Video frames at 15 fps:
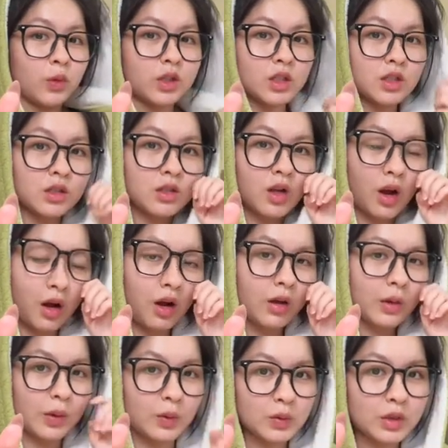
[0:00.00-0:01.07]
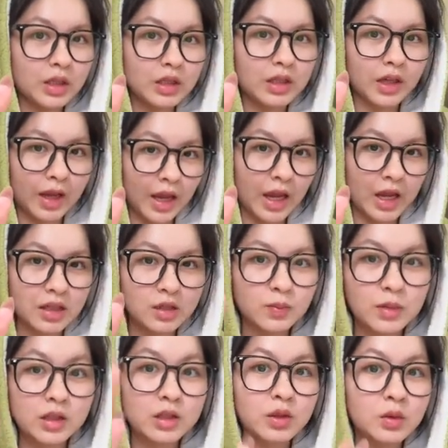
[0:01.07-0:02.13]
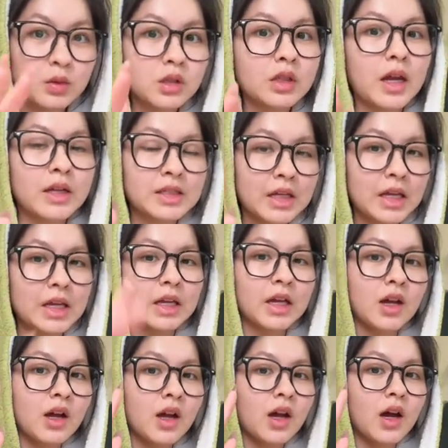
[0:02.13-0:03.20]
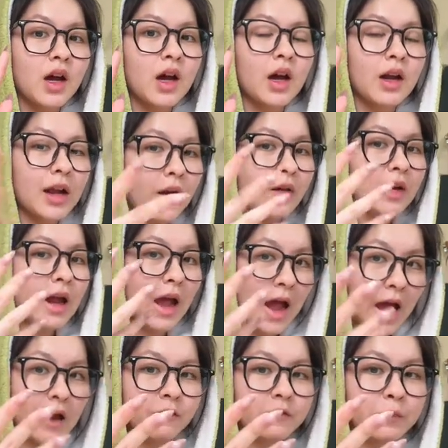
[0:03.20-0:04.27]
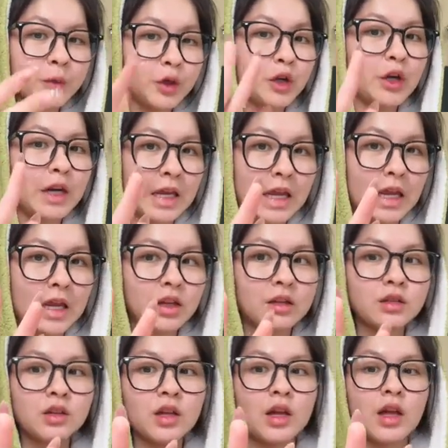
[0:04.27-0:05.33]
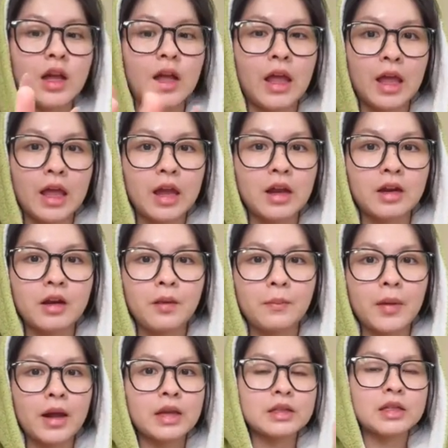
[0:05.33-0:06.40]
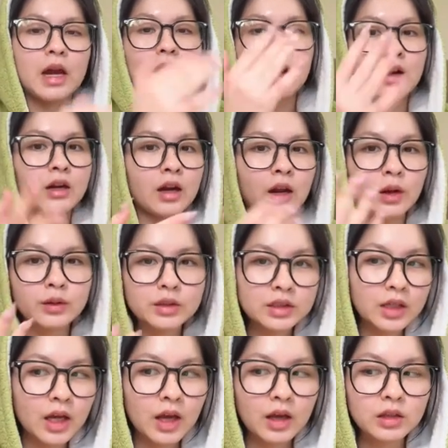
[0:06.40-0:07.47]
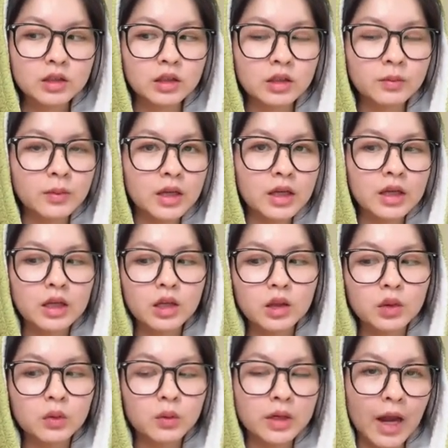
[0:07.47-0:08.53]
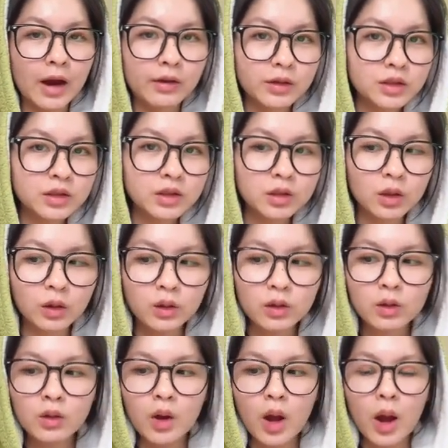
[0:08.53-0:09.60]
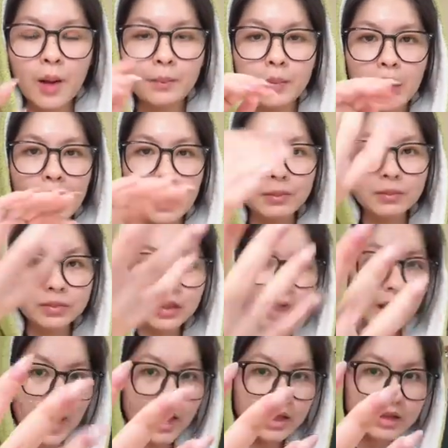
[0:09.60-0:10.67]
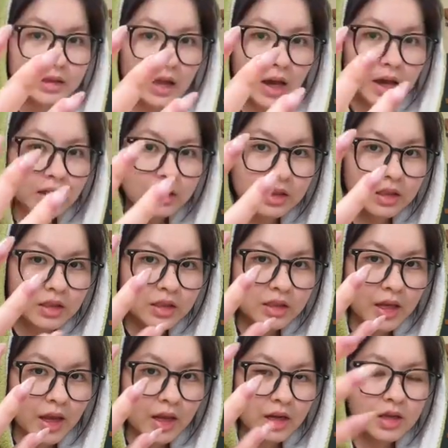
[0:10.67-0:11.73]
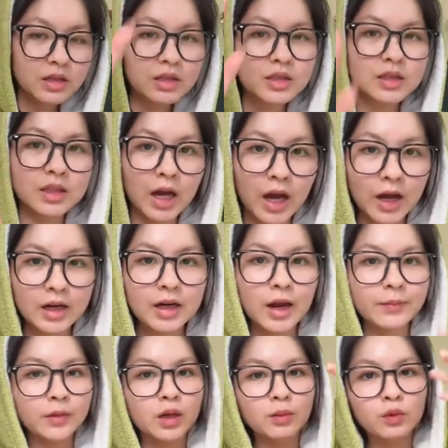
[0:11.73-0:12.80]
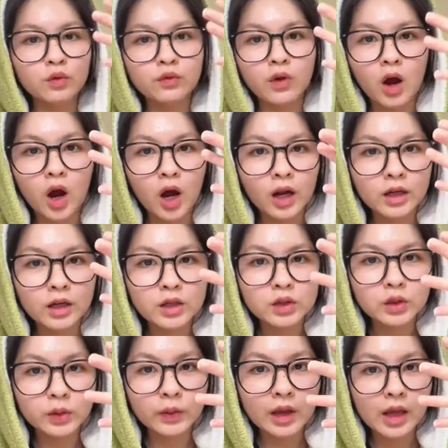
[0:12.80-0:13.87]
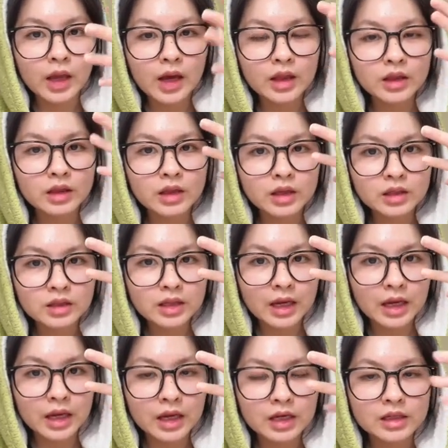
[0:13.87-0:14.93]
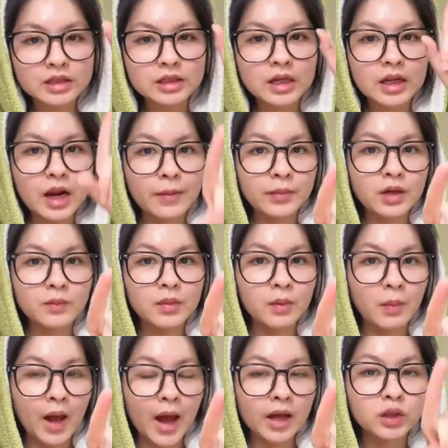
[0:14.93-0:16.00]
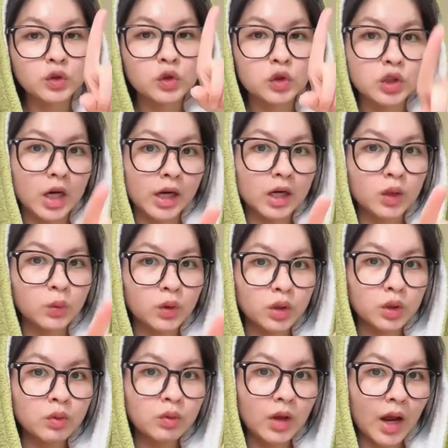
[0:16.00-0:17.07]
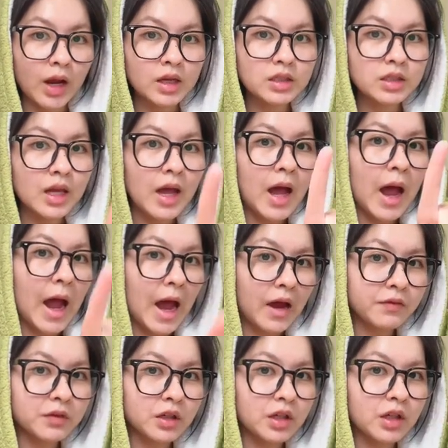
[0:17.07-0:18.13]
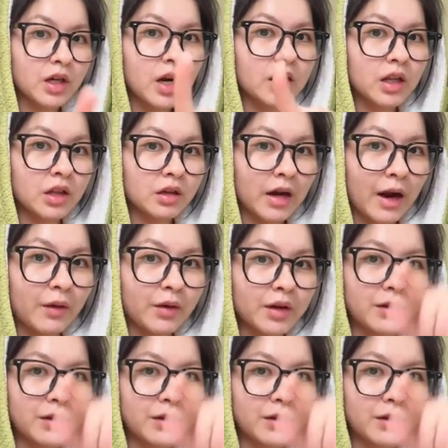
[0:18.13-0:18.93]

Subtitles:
not usually the case, because usually I take an hour and a half per hand, and my entire nail set took me 3 hours in total. But I'm glad that this set is done. I'm gonna move on doing this hand, and I'm gonna be back to check in with you guys after another hour.